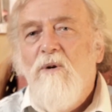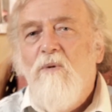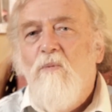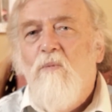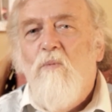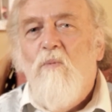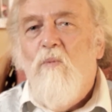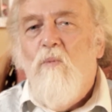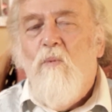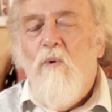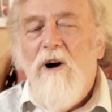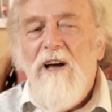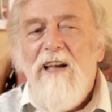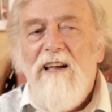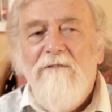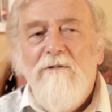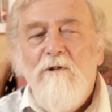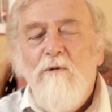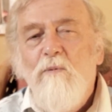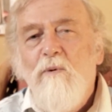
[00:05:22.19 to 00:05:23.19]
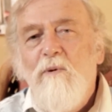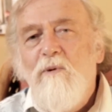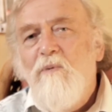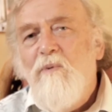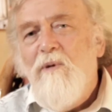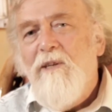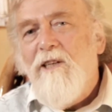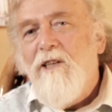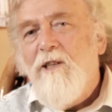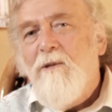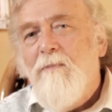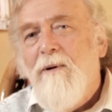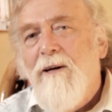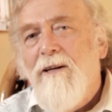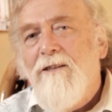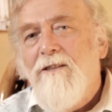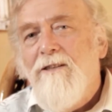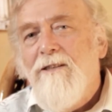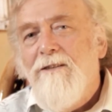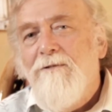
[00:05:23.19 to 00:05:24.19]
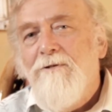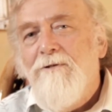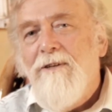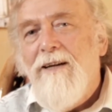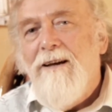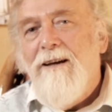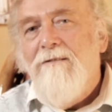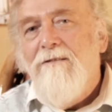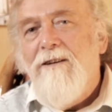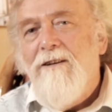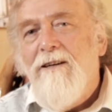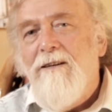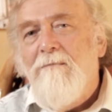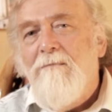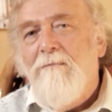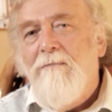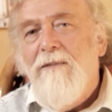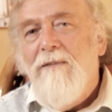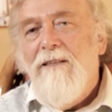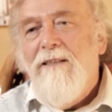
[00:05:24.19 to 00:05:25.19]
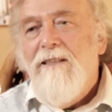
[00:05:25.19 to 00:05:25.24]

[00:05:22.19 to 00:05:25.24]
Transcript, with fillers: Why ever would we expect a different outcome